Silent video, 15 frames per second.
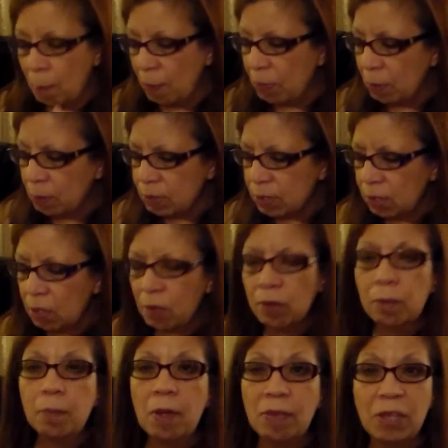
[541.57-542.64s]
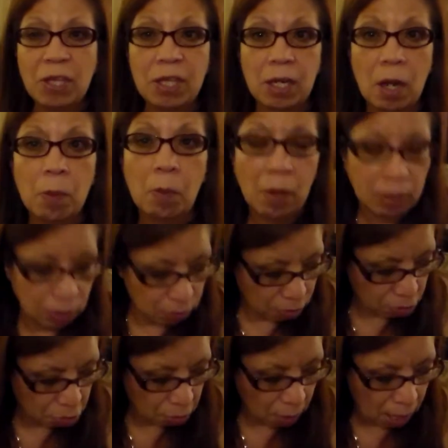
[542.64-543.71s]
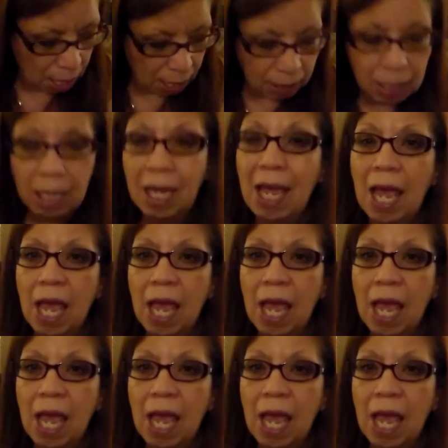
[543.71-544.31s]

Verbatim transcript: But there was another method that I wanted to try,